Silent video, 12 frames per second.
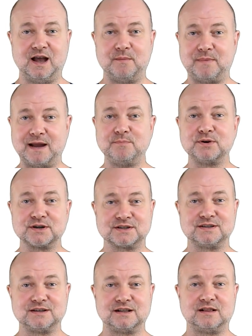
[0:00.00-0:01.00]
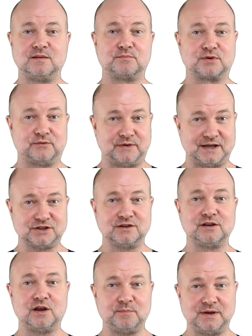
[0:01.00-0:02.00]
My personal,
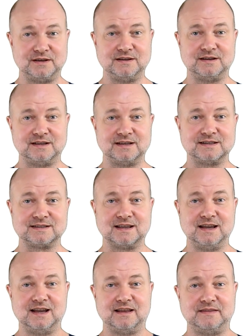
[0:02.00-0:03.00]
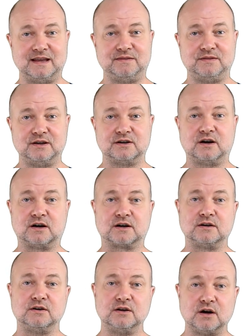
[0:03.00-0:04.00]
professional opinion is that there
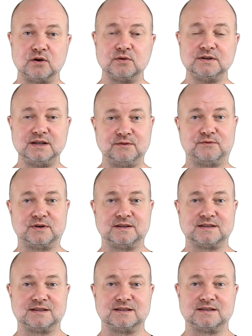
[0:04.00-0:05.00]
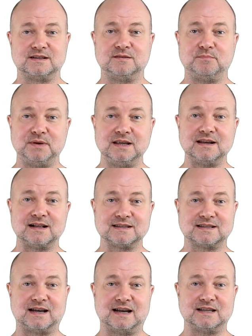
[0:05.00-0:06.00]
are no differences in
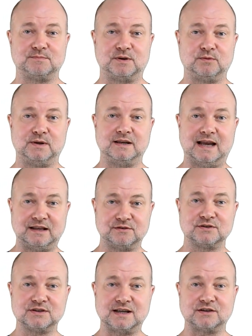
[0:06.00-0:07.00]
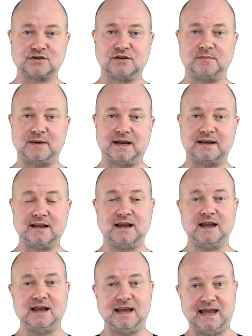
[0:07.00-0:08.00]
penile size between heterosexual men
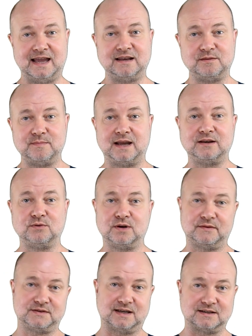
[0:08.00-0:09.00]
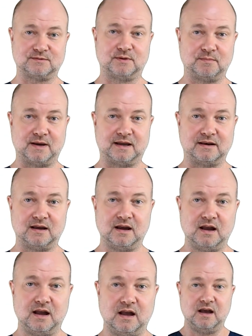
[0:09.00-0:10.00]
and men who have sex with men.
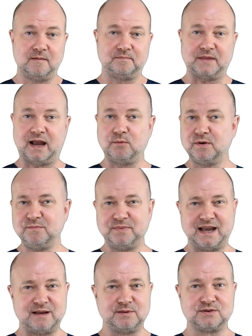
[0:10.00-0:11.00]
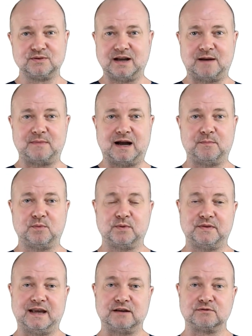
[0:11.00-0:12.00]
I wouldn't be able to come up
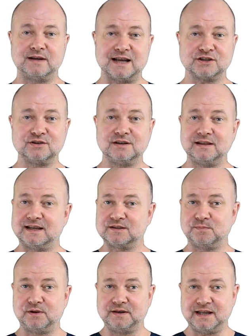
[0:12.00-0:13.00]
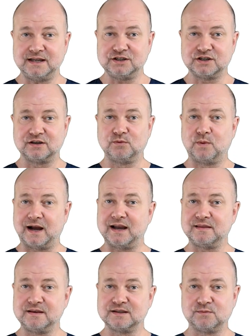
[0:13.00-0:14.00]
with a rational explanation
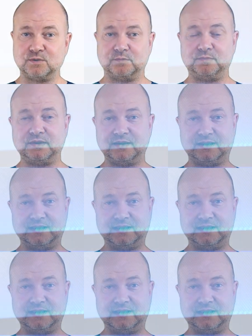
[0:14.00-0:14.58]
why this would be the